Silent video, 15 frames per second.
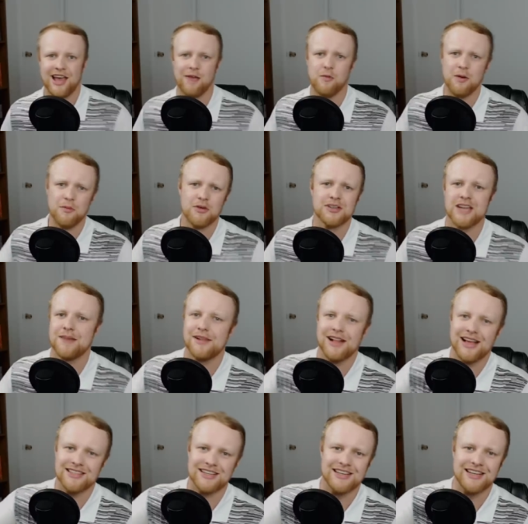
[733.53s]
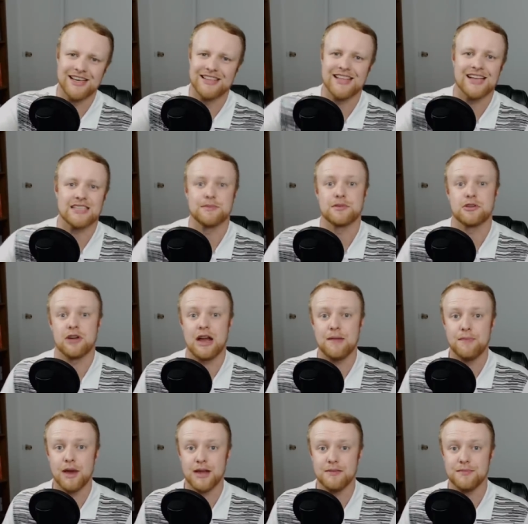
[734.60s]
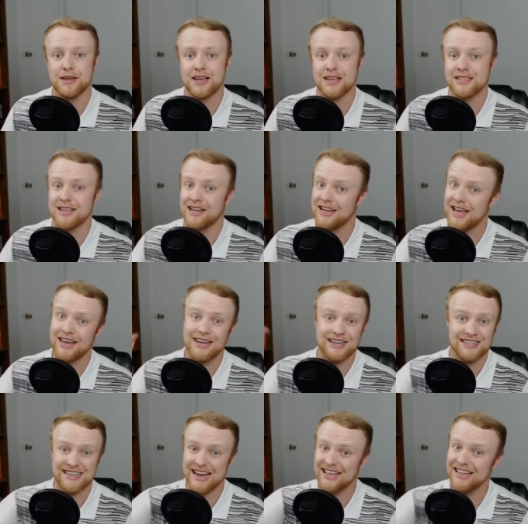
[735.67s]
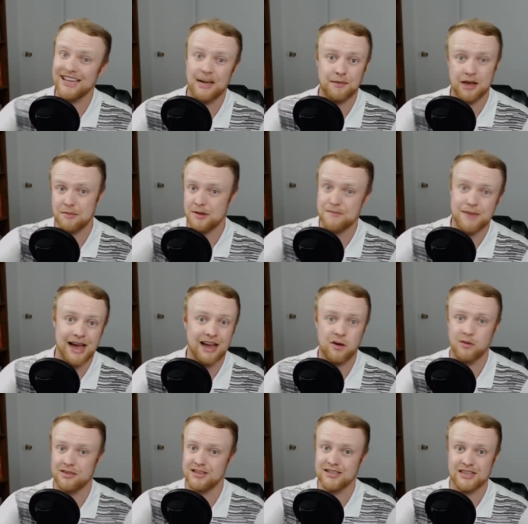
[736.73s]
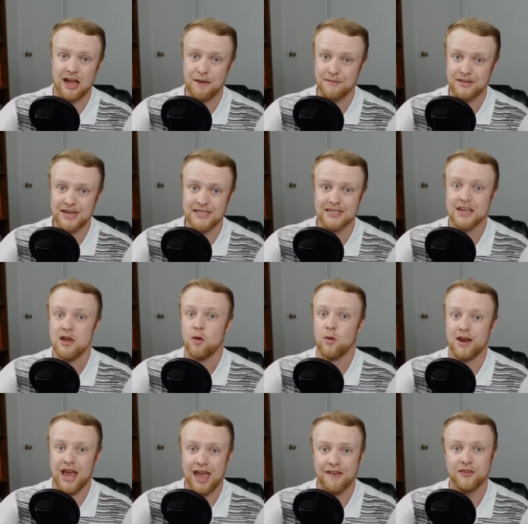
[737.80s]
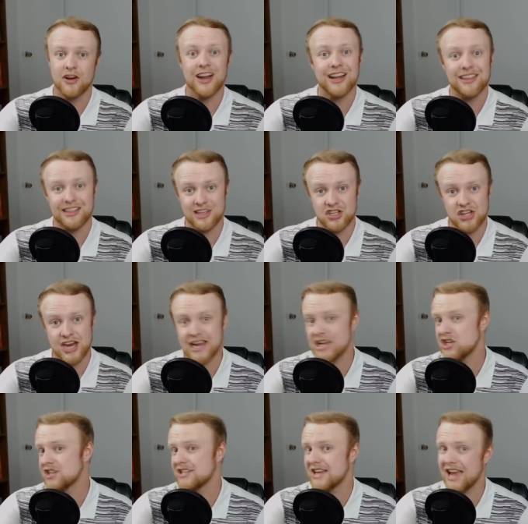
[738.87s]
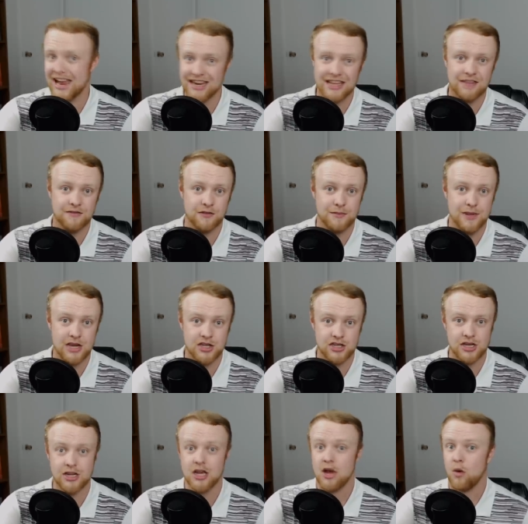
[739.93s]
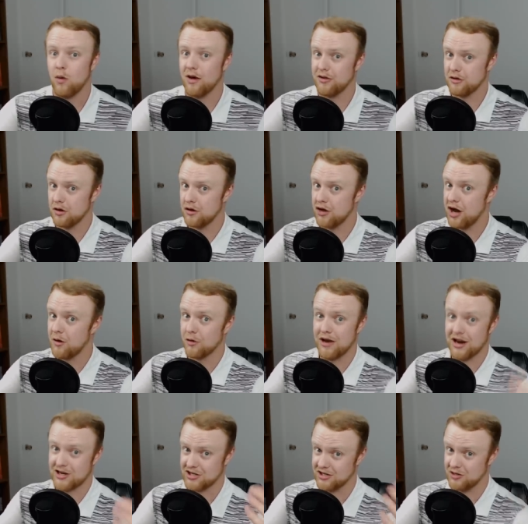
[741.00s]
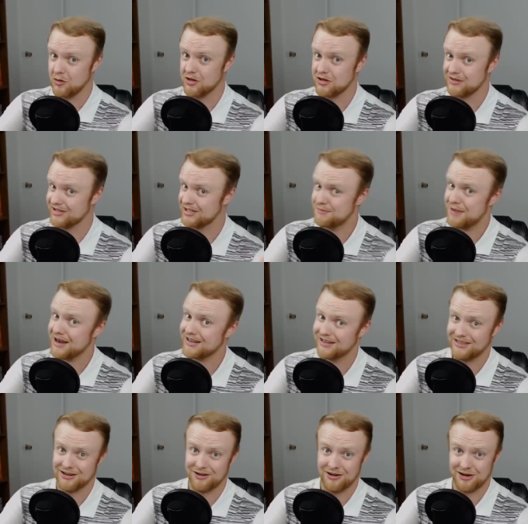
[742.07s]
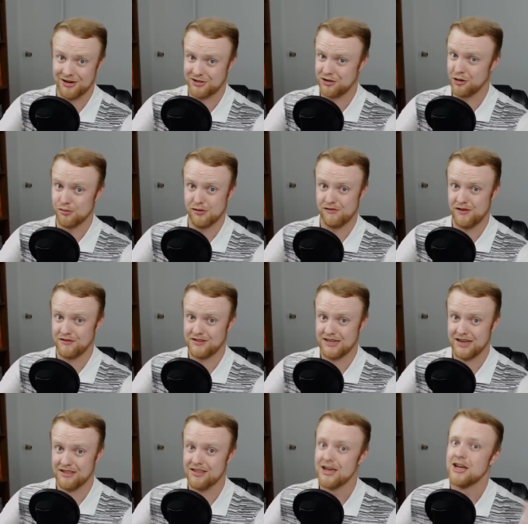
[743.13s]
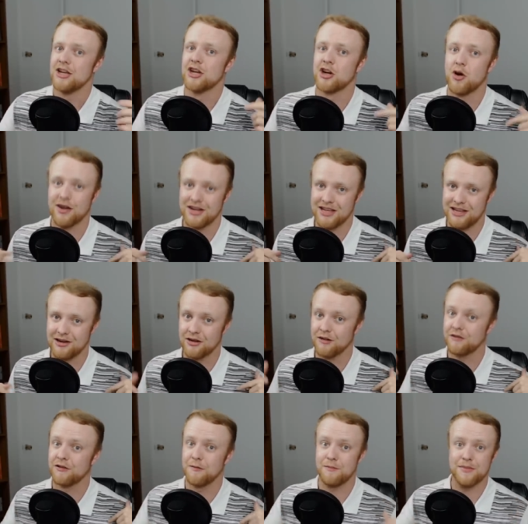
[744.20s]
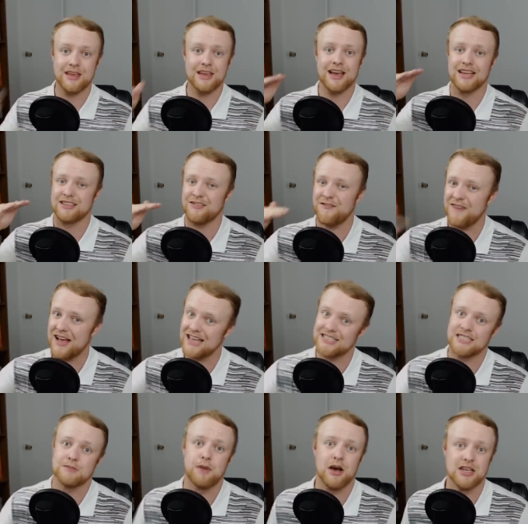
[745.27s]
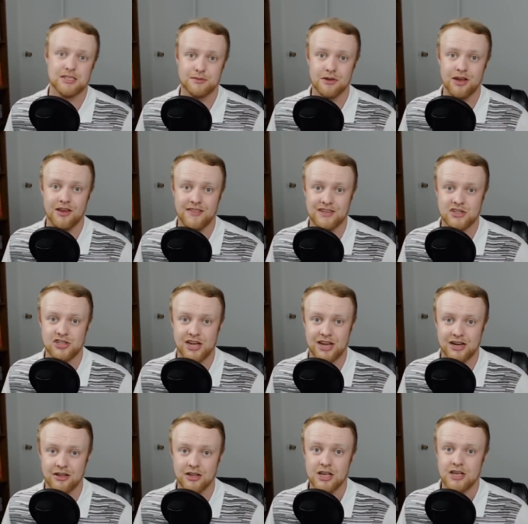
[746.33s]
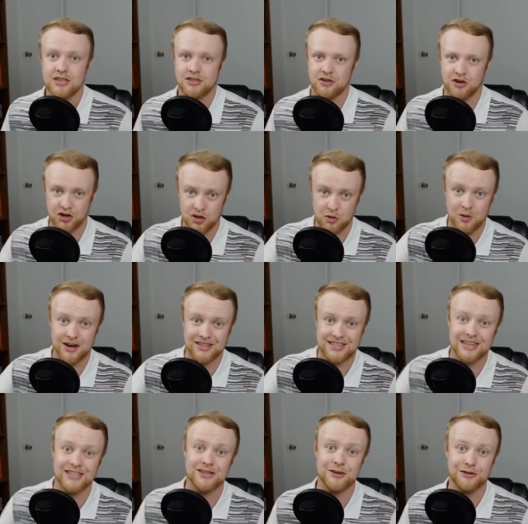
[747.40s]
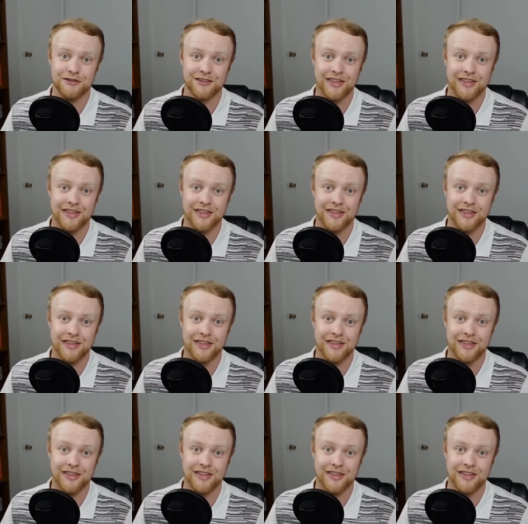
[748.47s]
And one more time, I'll ask you to hit that subscribe button because, again, daily I'm coming back with these updates whenever anything changes, any information, whether or not we're actually going to expect it there on October 15th. You're going to hear it from me as fast as possible on this channel, so you're going to want to stay tuned for